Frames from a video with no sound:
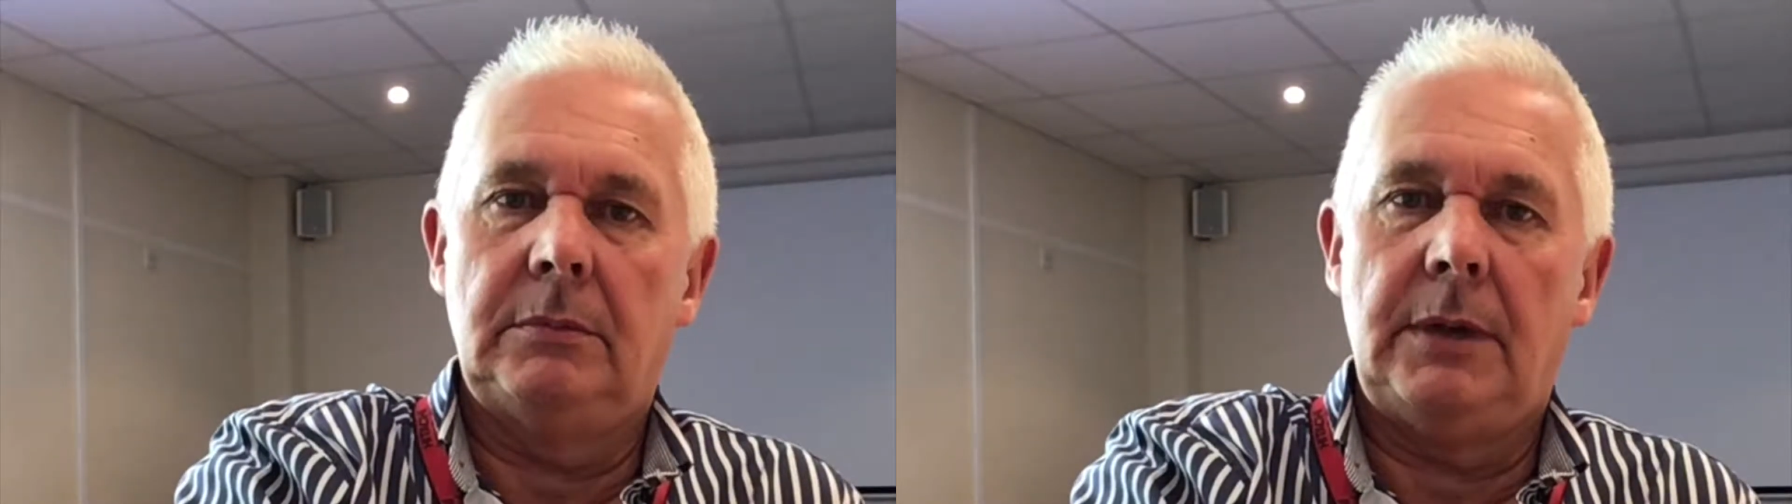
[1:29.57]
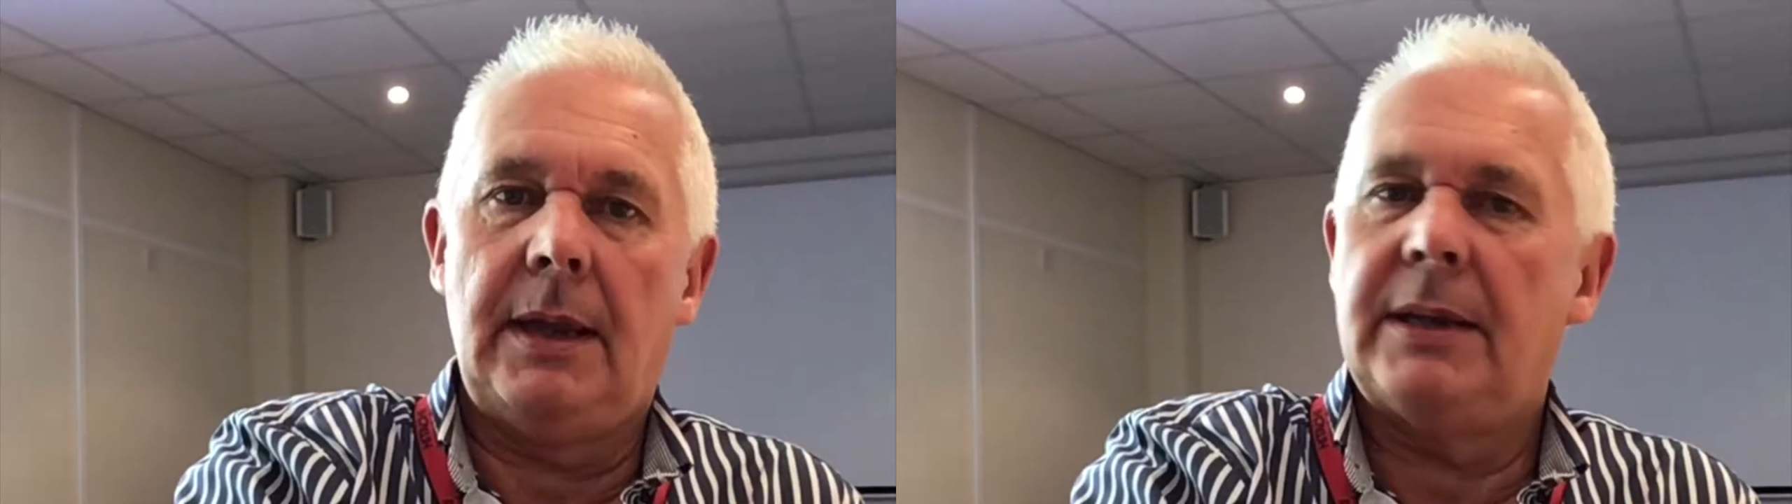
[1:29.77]

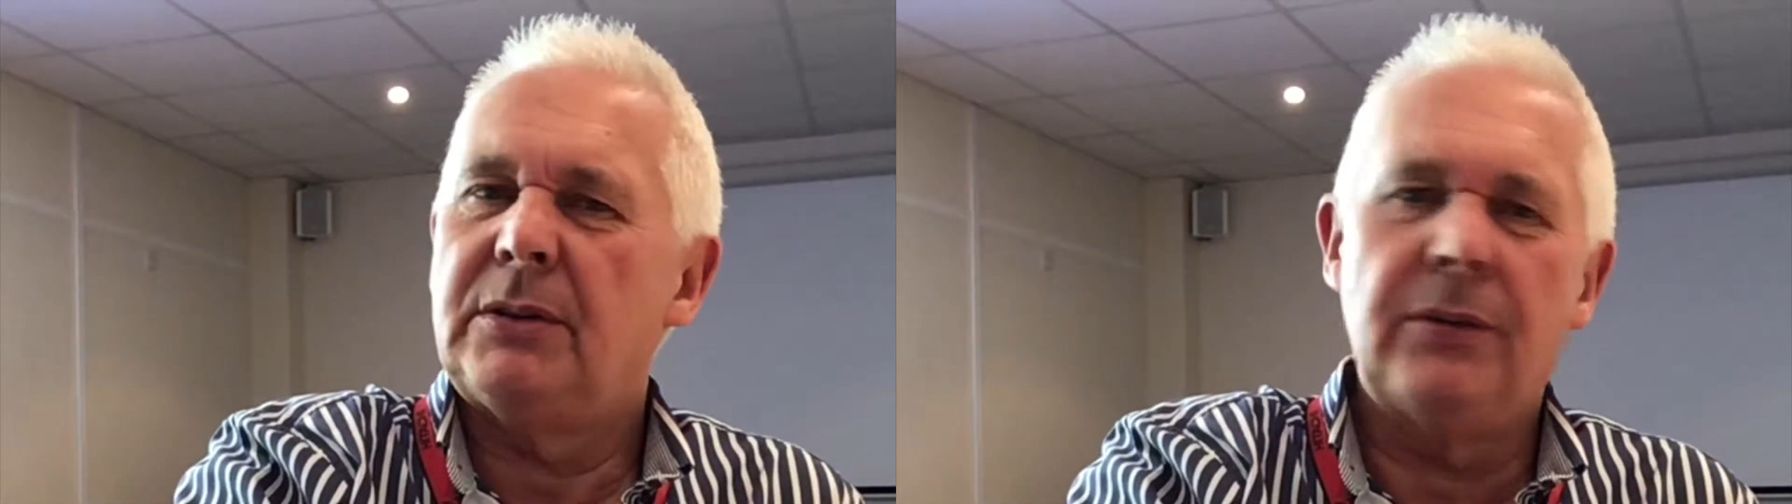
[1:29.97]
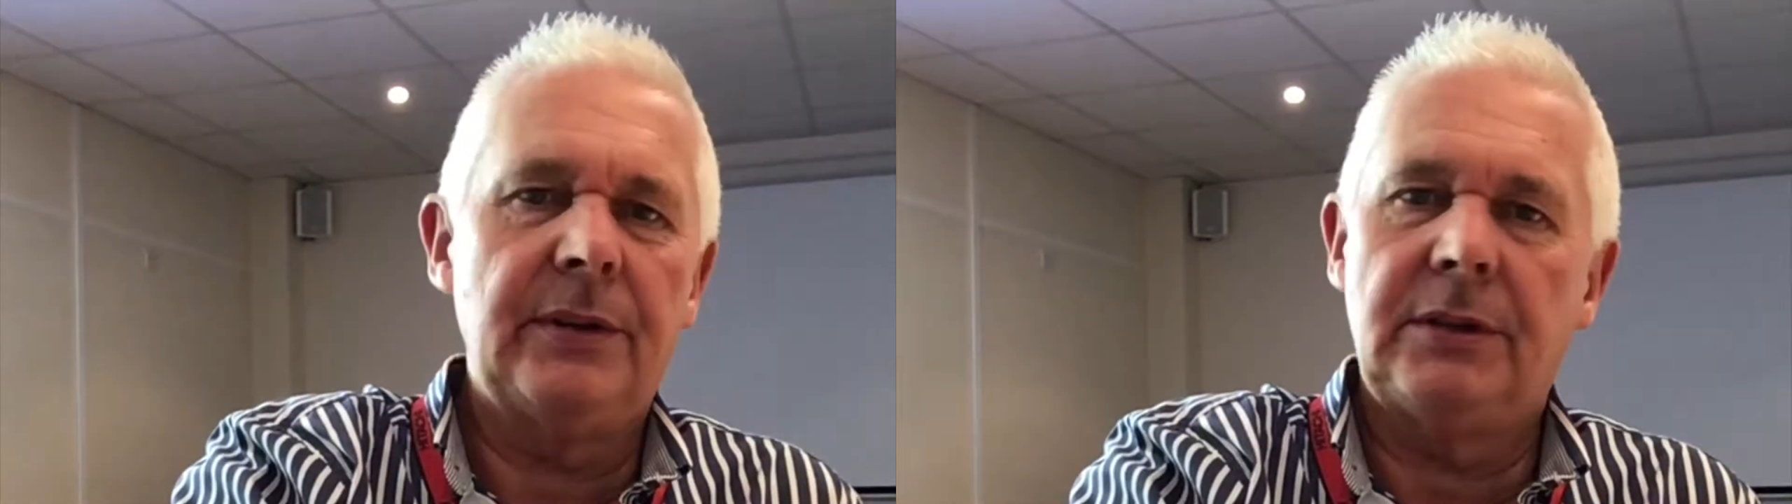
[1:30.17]
Yeah,
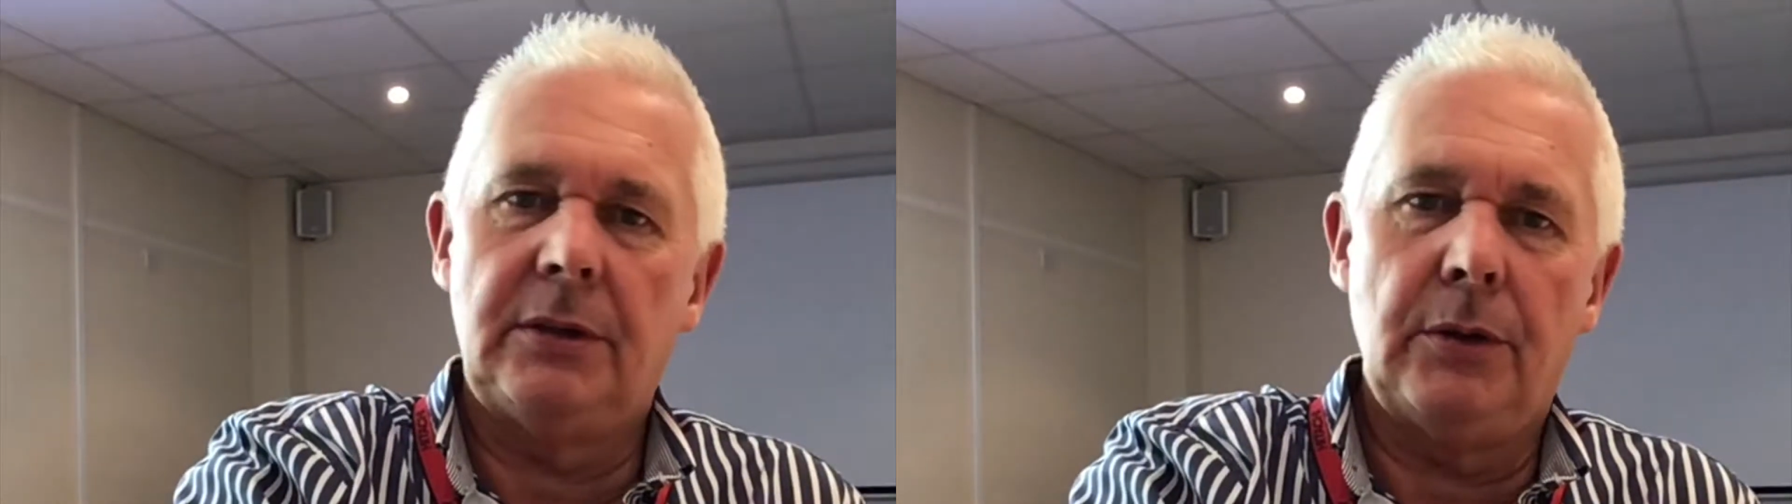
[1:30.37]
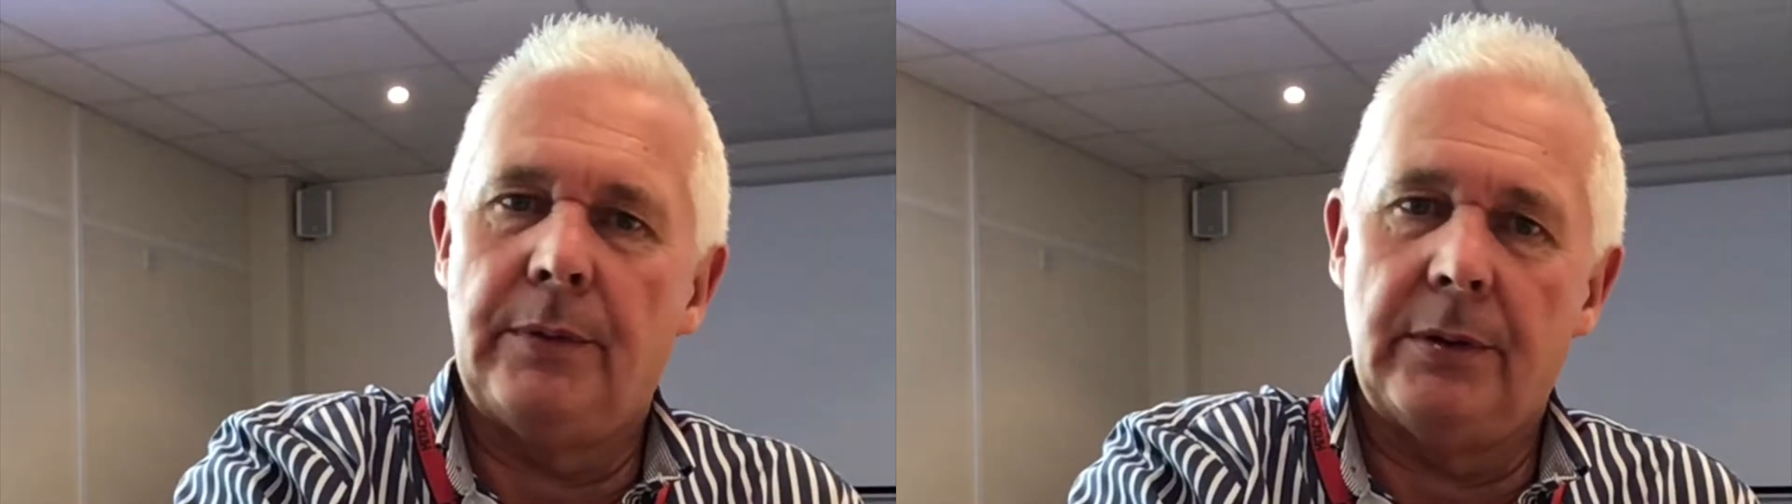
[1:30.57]
it's nothing to
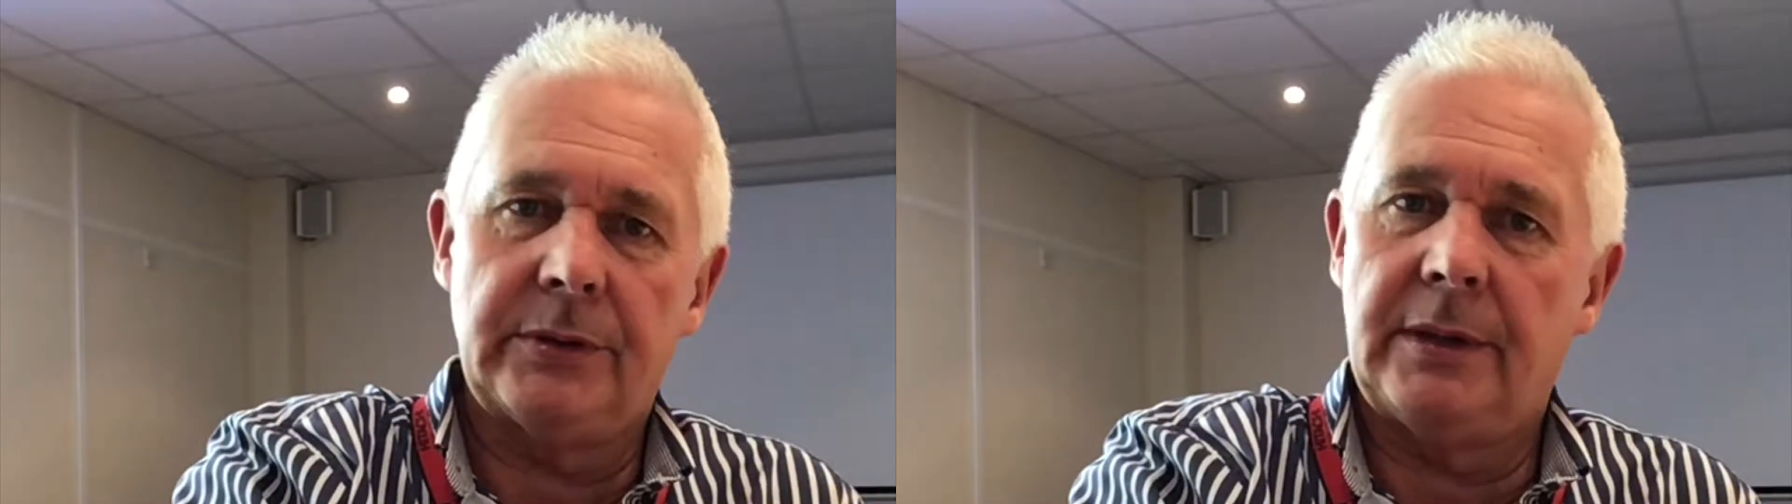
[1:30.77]
do with us